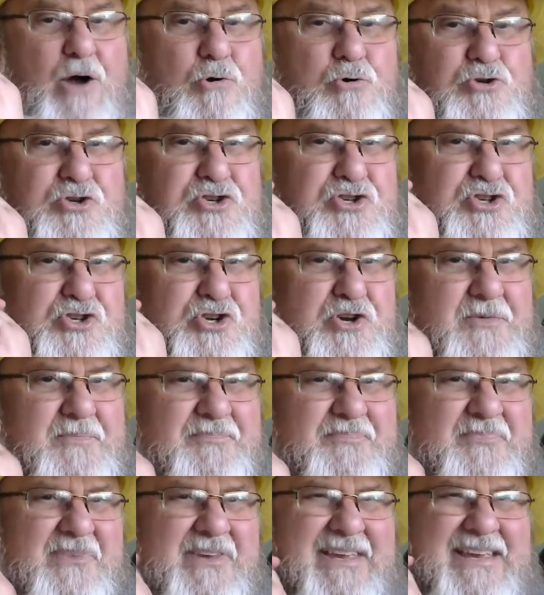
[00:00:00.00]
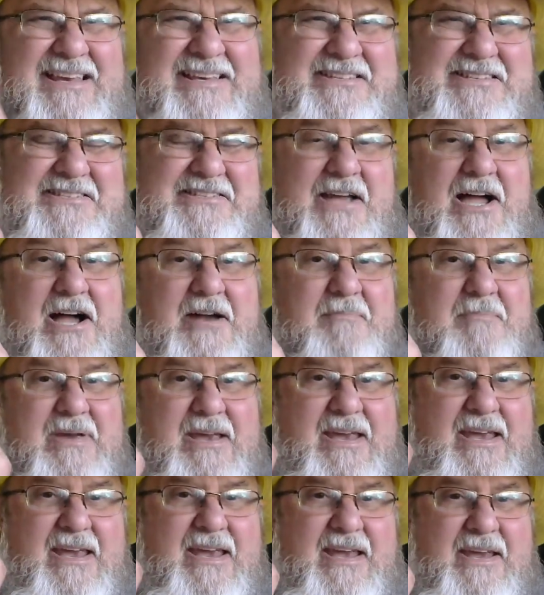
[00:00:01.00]
Ouch! He stung
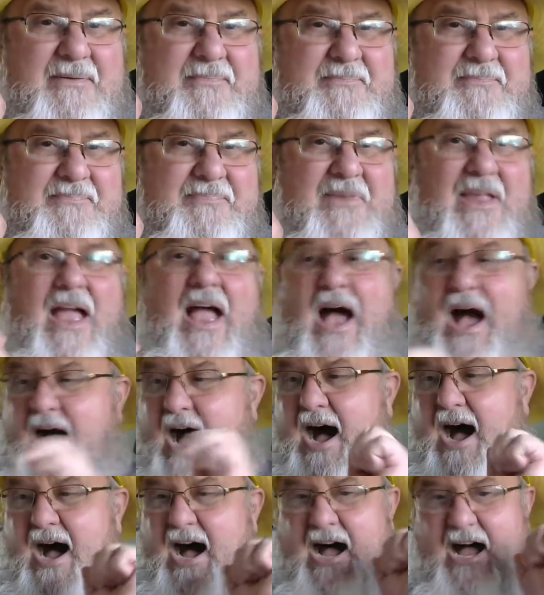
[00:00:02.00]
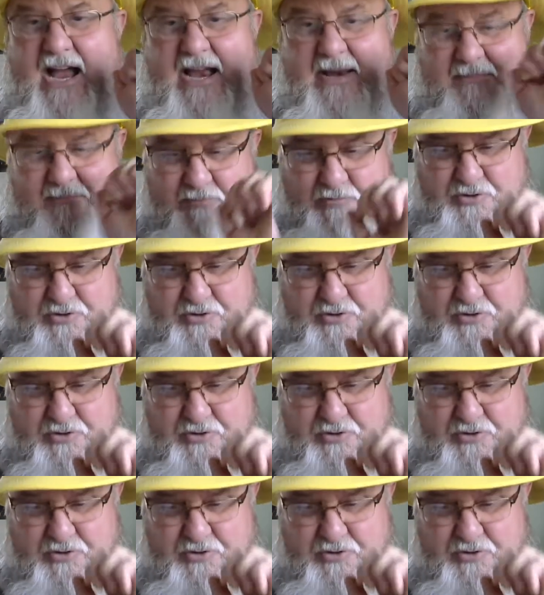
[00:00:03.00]
me. I'm